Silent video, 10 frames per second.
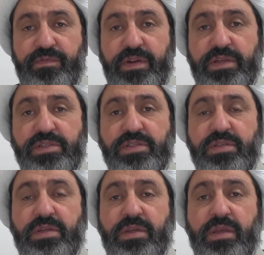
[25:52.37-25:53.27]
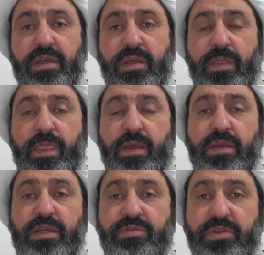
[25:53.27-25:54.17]
First,
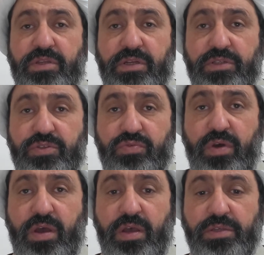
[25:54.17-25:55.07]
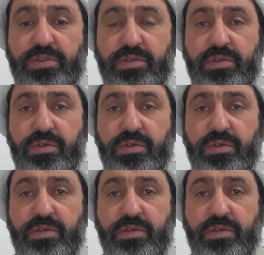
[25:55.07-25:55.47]
He returns to us